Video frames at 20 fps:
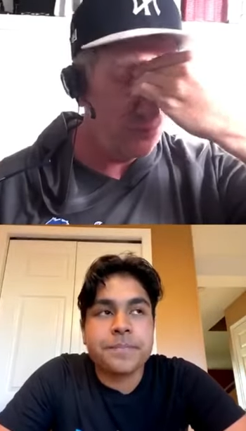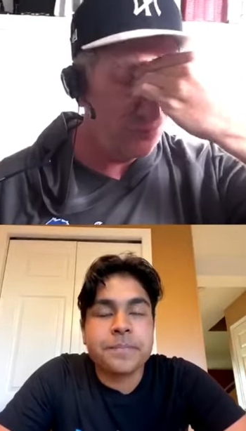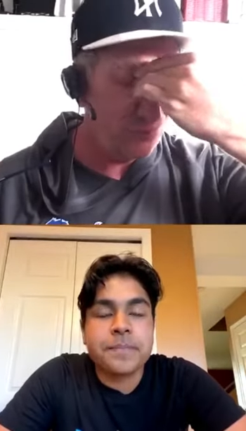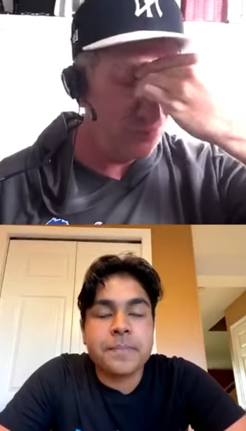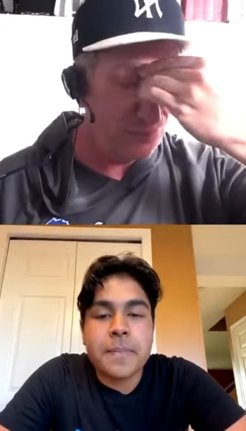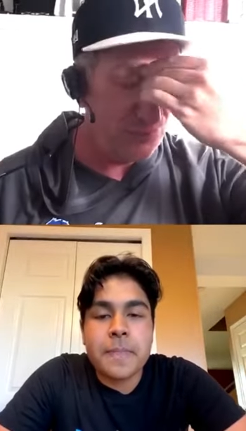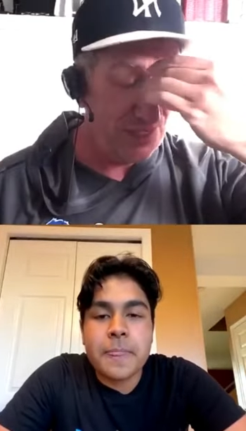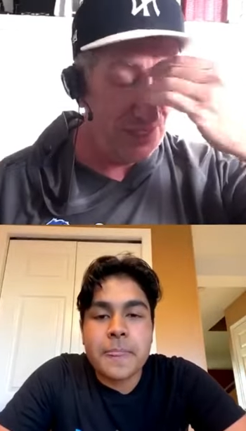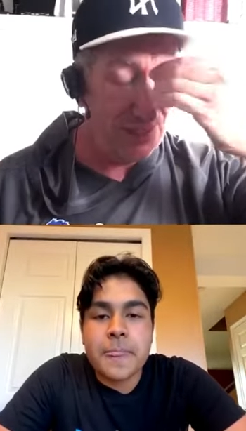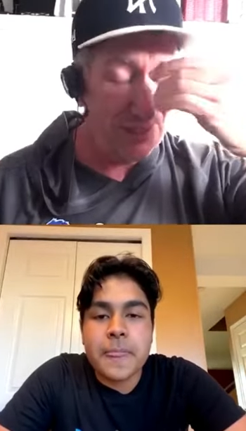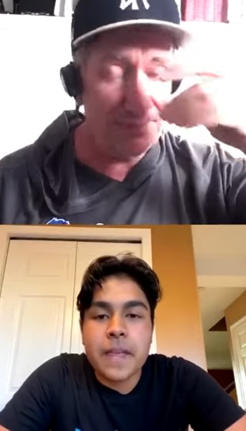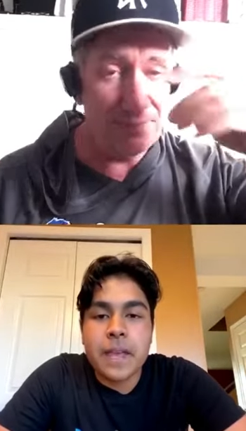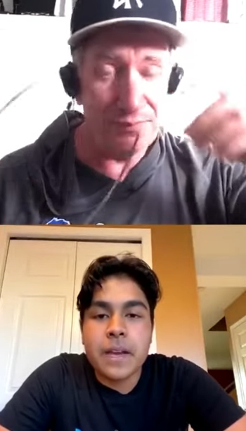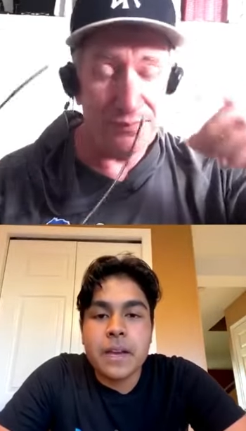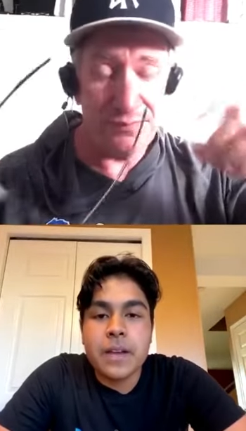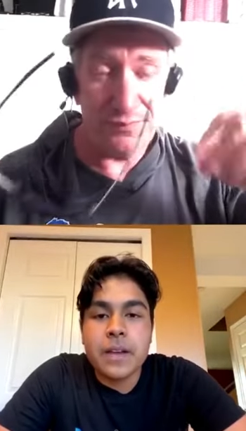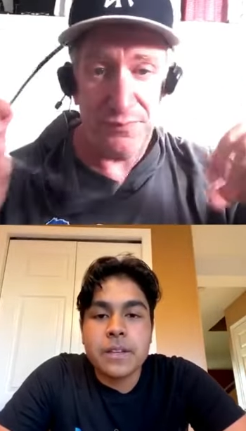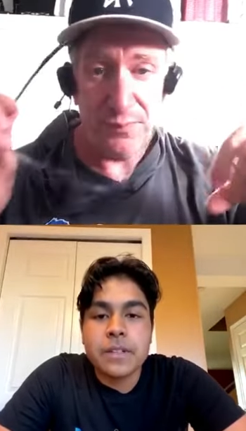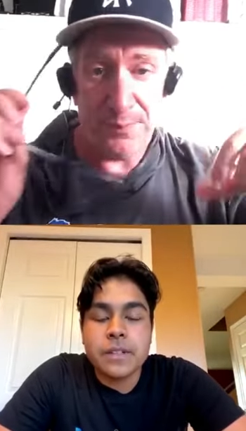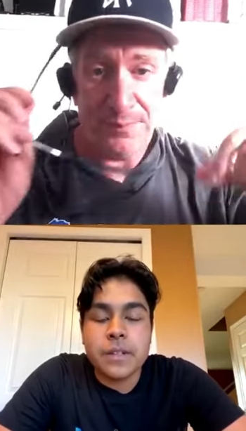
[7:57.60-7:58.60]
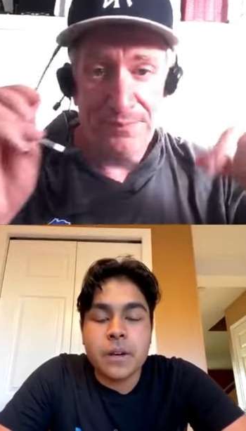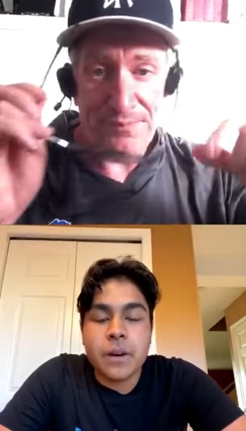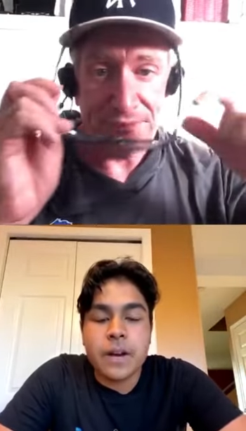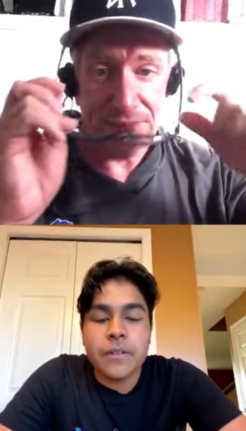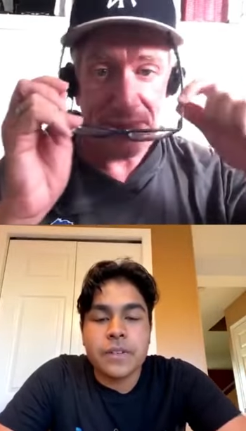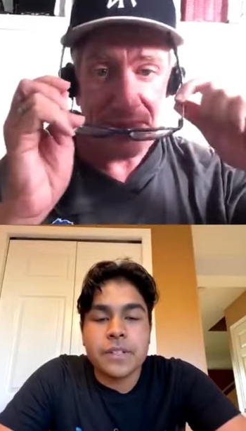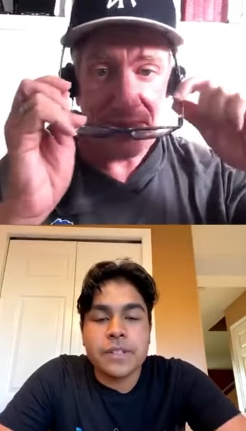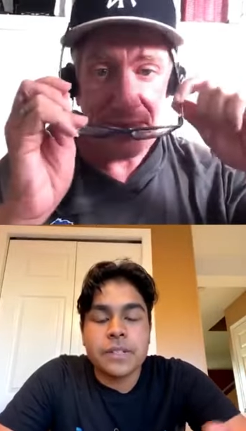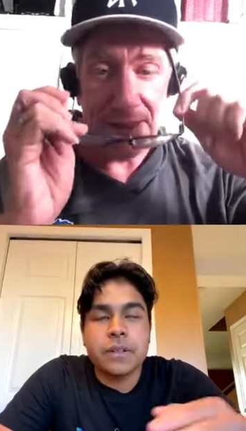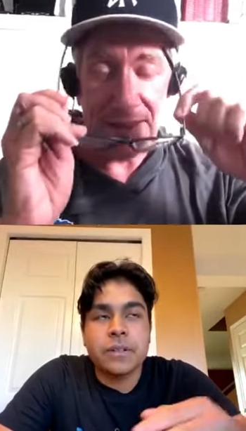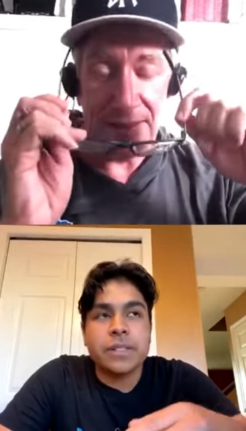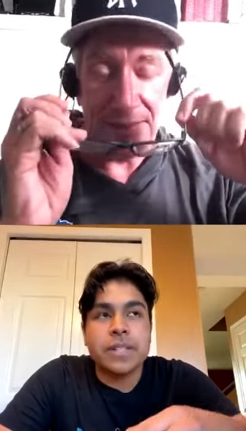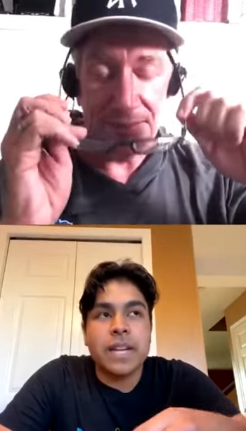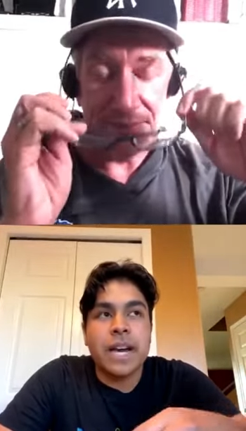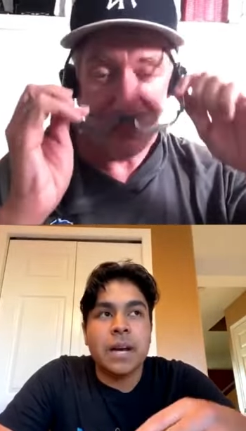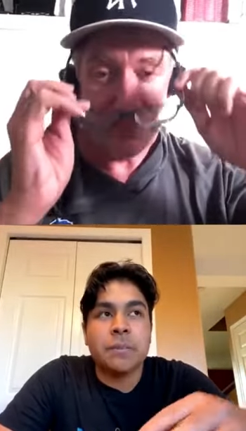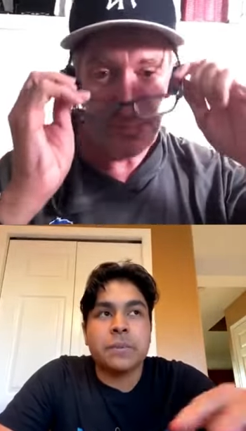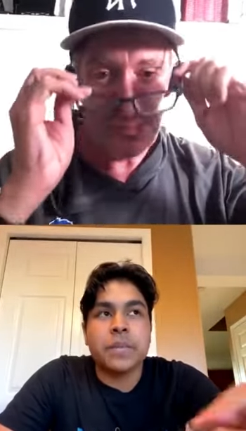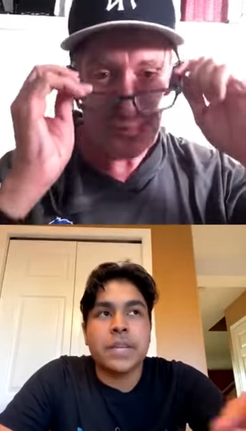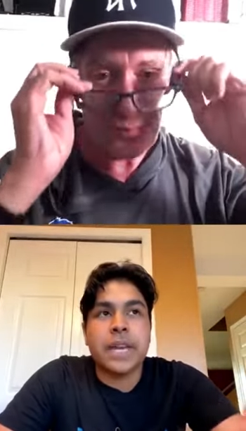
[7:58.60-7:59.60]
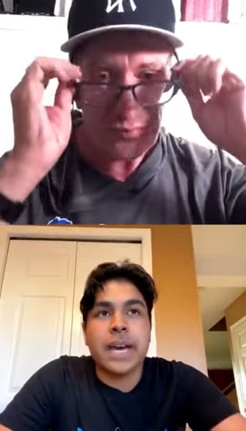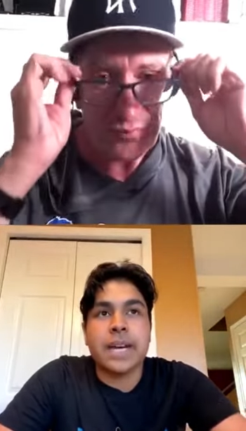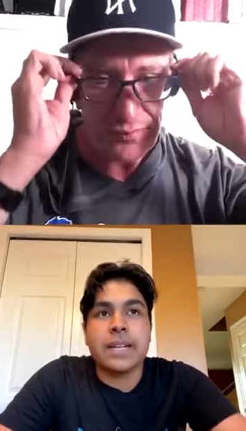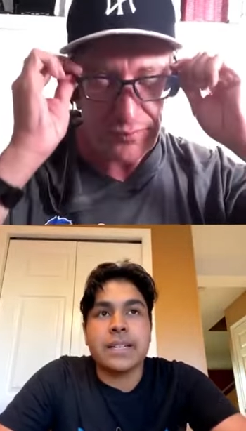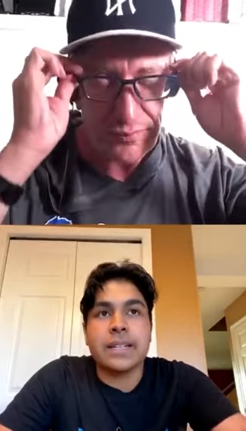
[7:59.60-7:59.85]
Speaker 1: Okay. So every single time they had a